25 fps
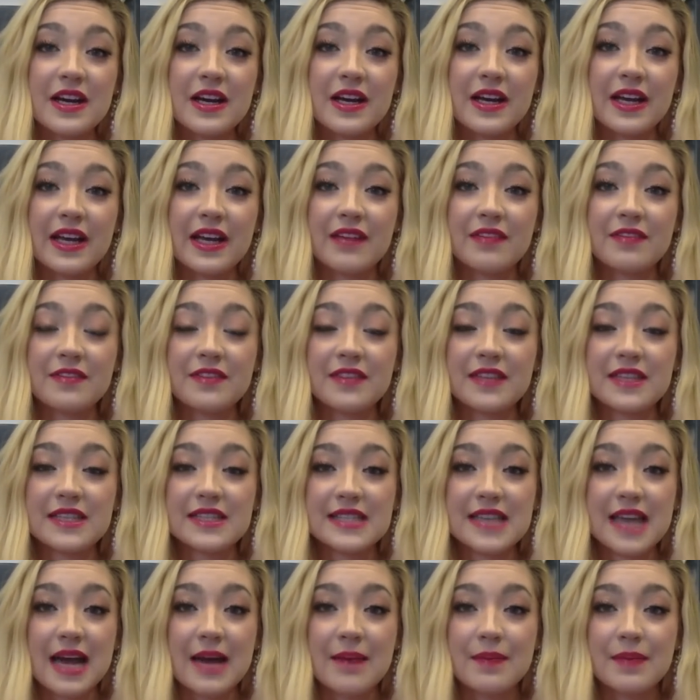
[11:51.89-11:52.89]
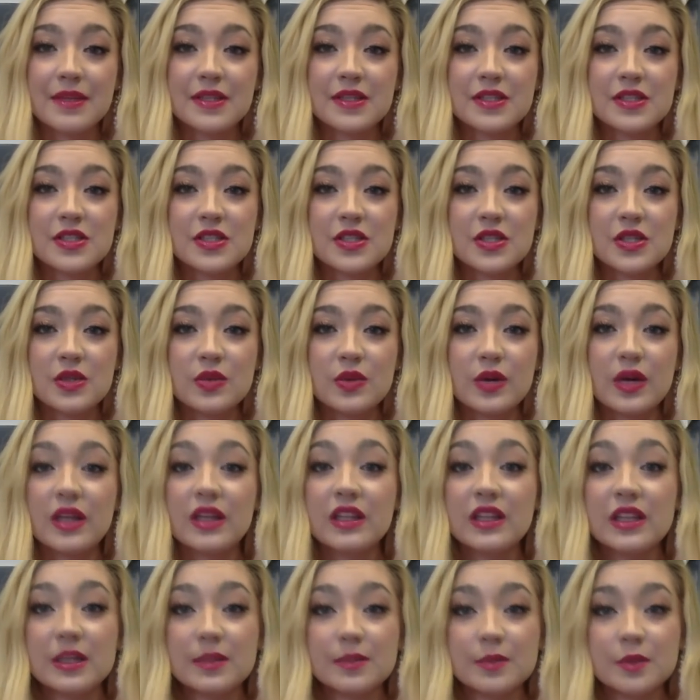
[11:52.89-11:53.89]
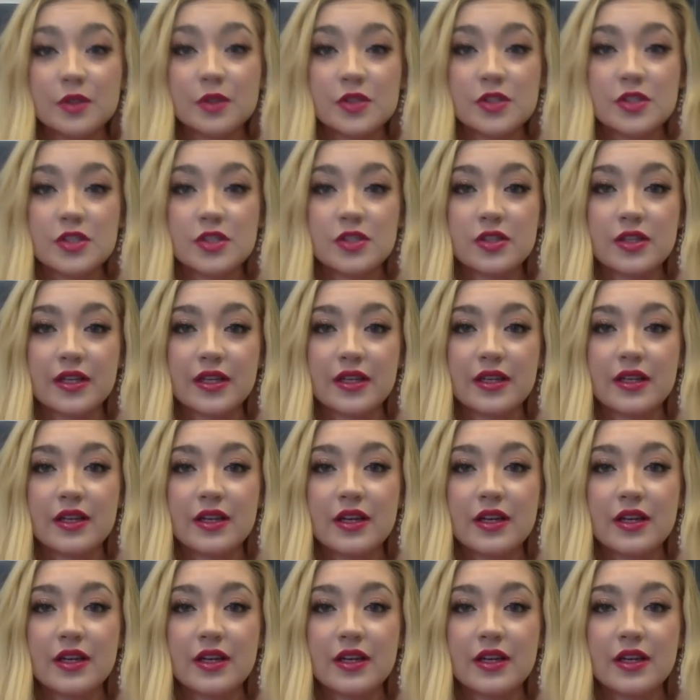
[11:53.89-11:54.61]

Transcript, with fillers: If this happened to a liberal student